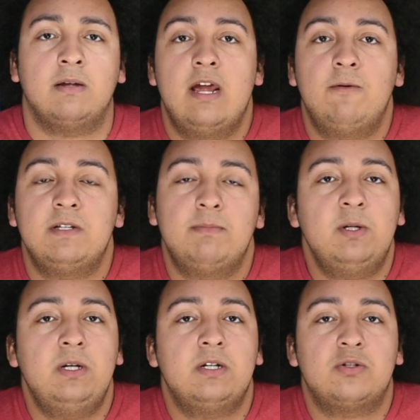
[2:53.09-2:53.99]
Now, his
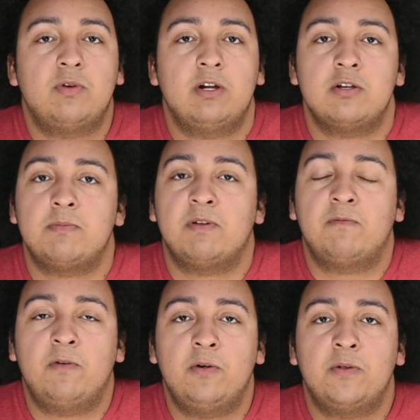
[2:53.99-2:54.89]
ability to shrink goes a bit
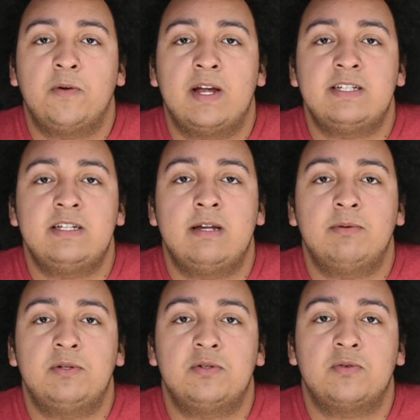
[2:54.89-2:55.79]
further, as he's able to